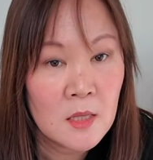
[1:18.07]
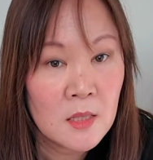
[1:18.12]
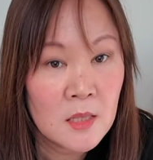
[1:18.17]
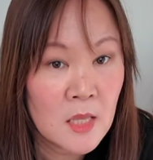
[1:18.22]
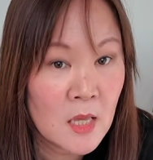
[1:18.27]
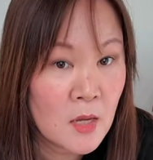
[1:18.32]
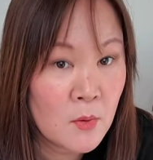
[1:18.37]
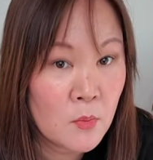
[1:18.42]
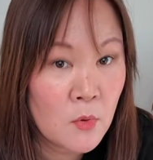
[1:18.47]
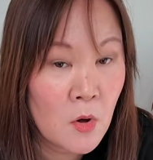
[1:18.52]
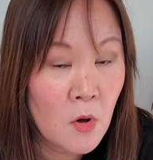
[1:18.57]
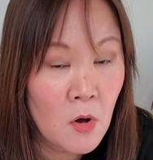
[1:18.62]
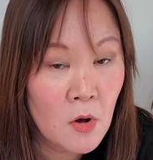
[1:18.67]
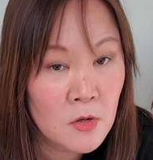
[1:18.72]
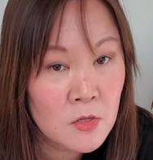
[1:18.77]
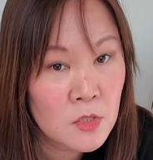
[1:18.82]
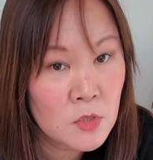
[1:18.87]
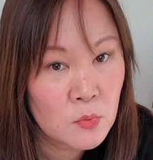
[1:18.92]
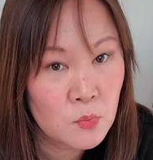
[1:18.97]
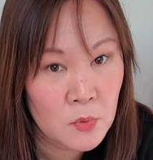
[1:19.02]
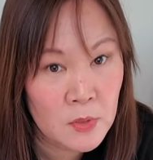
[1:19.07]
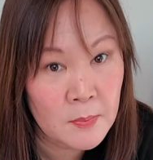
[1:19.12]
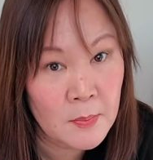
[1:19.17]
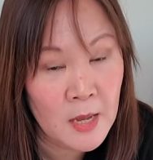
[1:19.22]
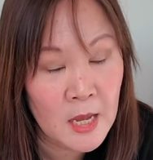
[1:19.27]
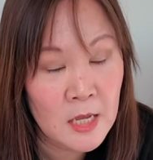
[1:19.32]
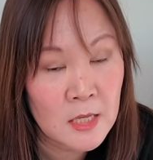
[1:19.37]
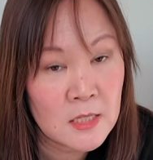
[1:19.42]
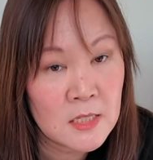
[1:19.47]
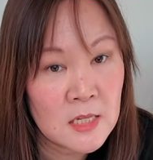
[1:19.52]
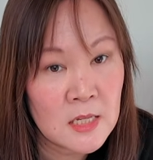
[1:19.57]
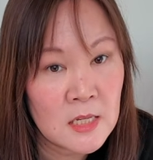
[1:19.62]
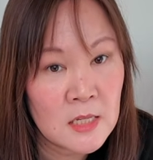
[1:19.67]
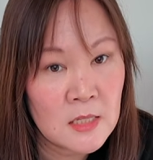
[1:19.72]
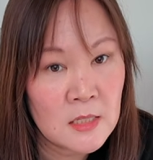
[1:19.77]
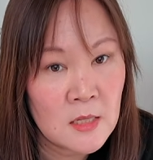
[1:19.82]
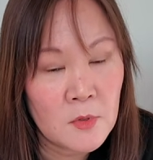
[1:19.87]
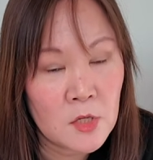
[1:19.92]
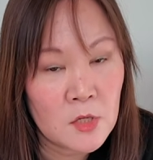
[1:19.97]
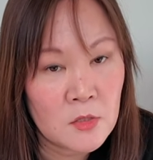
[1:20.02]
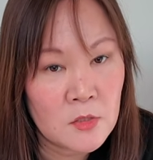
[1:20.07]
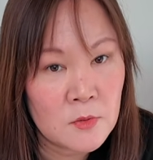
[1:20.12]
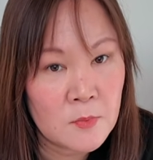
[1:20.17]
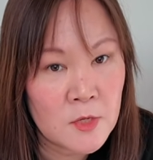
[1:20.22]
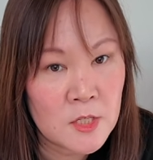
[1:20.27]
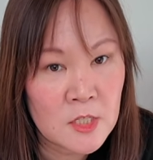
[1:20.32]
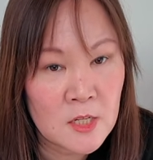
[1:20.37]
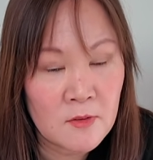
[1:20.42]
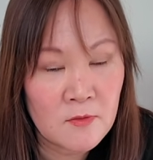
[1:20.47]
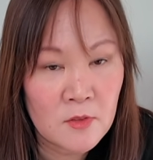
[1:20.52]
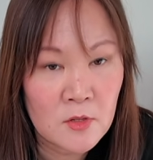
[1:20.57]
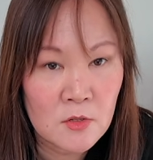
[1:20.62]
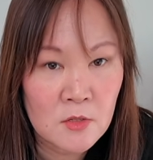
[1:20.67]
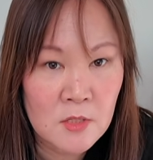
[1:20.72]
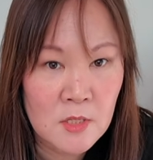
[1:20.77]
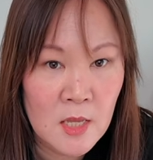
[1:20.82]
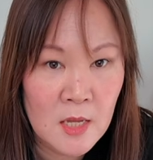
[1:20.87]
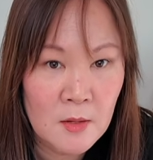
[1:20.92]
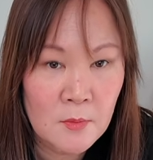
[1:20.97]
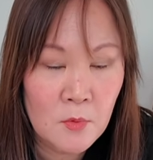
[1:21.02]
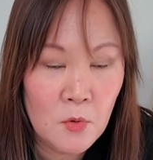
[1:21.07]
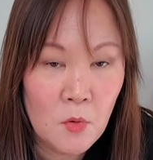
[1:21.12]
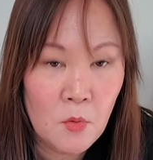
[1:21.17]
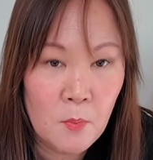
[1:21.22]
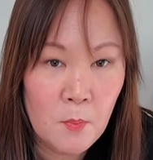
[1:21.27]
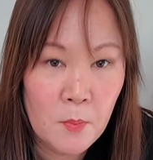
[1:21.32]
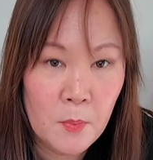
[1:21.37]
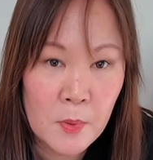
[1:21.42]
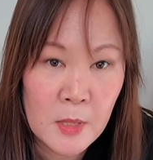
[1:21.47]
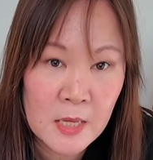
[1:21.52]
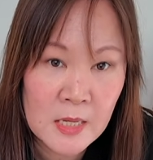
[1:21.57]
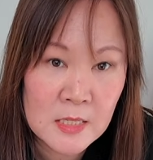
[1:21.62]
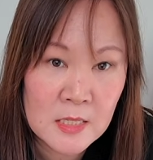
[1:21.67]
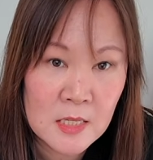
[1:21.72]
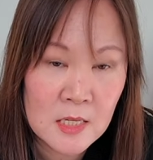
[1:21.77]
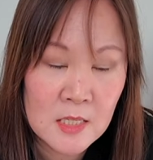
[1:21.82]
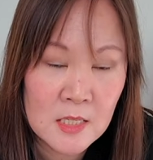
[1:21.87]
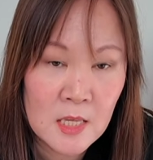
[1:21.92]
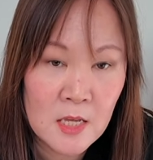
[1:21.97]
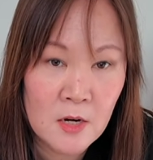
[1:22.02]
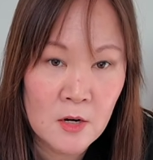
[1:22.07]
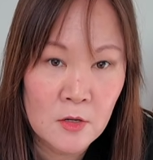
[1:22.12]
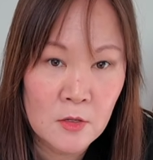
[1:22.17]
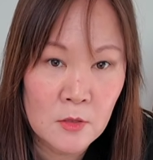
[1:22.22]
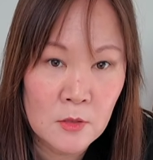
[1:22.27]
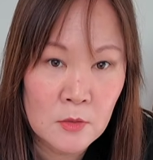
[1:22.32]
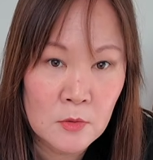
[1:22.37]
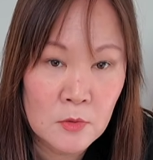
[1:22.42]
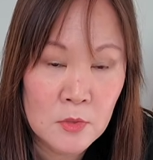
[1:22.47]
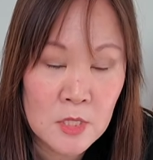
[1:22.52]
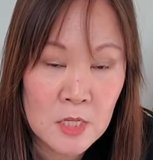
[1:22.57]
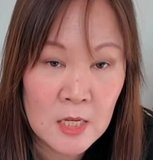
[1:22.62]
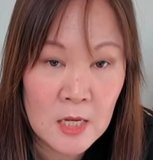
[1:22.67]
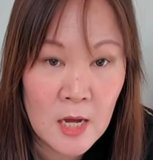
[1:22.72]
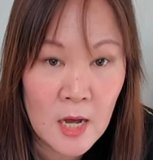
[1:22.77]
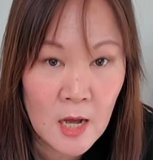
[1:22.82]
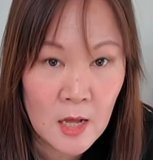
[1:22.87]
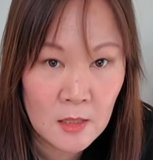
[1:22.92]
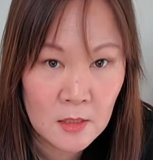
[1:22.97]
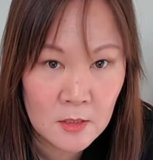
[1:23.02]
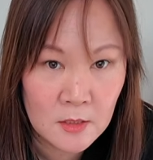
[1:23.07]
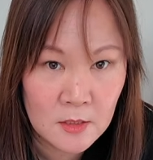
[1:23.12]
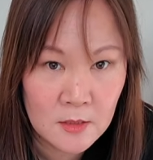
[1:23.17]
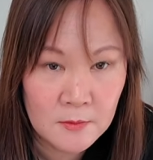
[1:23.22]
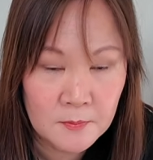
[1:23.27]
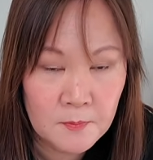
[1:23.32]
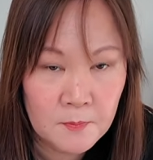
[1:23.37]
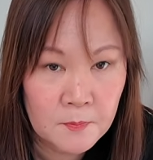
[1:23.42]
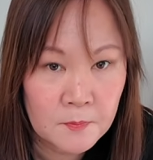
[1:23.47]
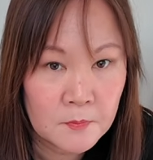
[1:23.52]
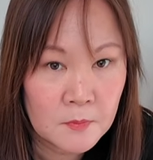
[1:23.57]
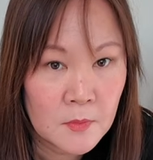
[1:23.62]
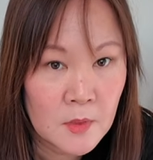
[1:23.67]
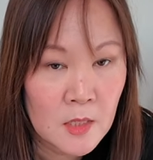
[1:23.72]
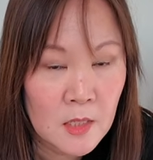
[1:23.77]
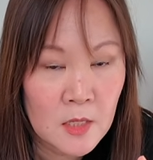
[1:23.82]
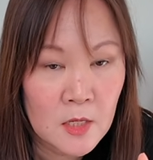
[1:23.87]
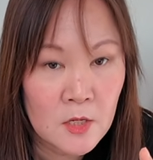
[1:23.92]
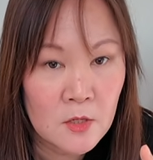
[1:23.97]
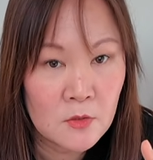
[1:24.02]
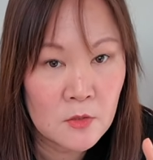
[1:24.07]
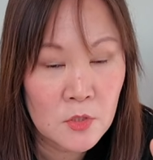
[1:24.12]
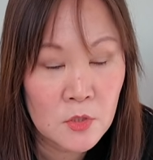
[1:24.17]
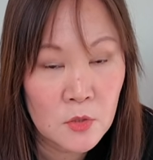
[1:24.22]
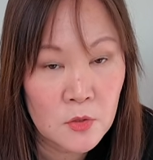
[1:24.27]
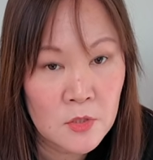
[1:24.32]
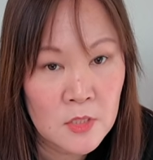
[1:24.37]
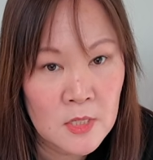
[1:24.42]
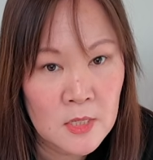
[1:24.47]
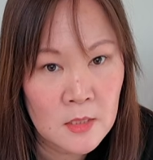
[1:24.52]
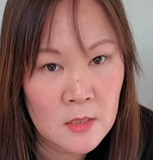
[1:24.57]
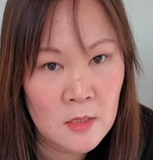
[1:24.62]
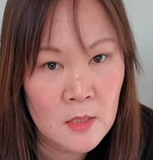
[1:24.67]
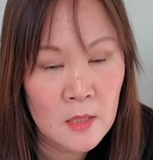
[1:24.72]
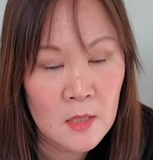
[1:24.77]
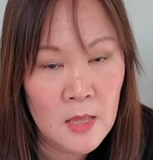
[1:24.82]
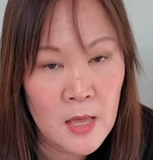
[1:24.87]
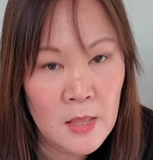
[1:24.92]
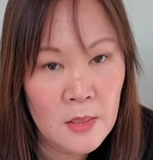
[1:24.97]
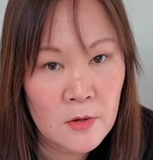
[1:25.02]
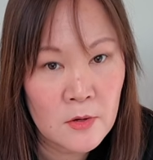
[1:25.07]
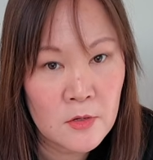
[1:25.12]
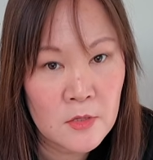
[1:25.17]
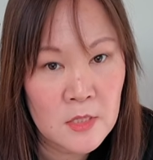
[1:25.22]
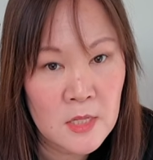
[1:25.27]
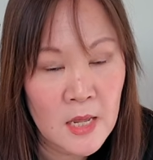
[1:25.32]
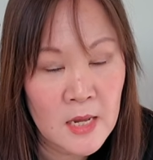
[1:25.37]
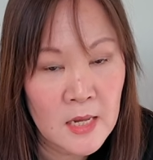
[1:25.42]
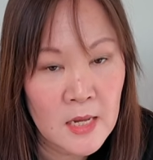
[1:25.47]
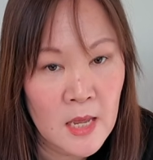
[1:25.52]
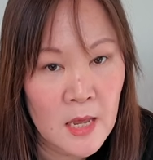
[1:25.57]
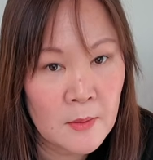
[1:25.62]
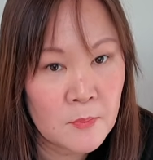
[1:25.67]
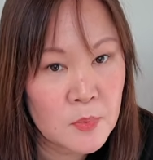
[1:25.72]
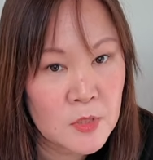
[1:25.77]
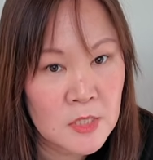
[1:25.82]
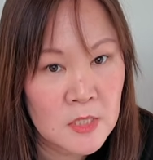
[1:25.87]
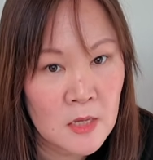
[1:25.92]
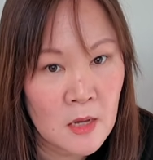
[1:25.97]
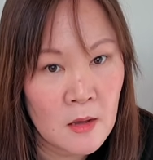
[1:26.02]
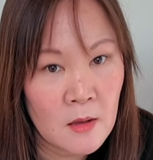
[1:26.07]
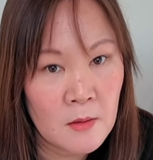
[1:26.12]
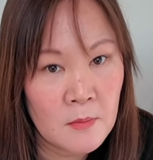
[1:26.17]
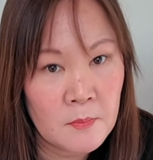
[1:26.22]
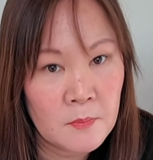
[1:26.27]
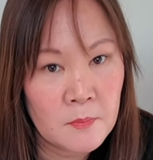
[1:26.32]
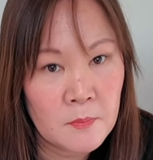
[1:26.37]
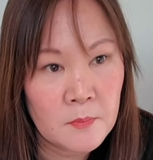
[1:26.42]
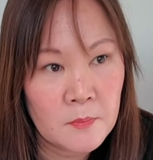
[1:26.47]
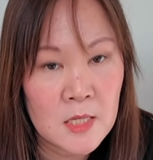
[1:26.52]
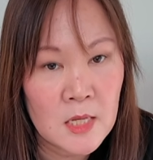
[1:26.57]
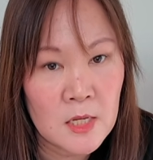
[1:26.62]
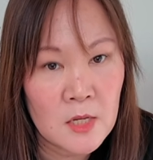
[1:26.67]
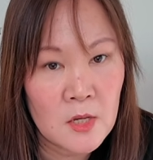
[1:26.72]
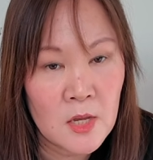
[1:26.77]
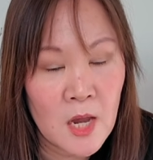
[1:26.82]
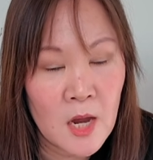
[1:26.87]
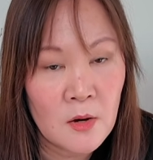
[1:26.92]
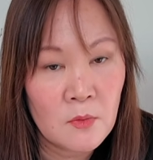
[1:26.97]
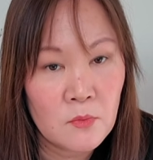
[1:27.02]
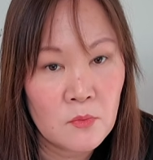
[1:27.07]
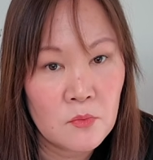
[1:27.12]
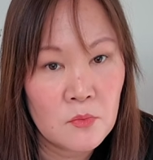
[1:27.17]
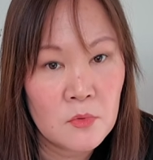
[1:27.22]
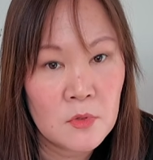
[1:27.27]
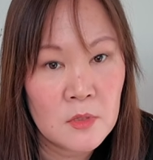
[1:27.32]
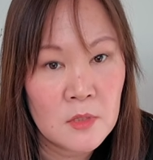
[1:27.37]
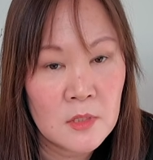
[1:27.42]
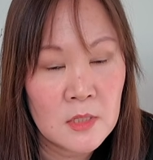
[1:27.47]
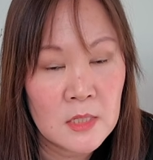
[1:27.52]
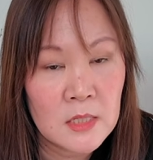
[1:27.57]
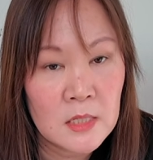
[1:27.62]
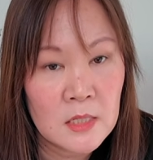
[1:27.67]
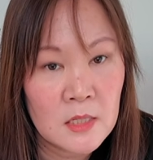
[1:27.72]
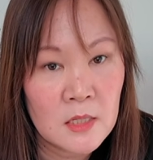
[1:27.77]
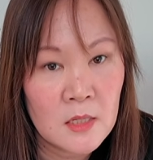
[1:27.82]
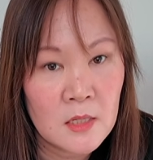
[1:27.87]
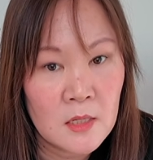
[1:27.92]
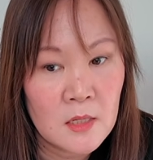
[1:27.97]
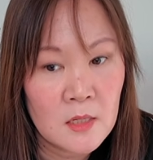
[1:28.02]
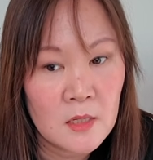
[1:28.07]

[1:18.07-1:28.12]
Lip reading: they will also repaint it, especially if there's like places that are losing color. Certain leathers like Epsom, like you can't really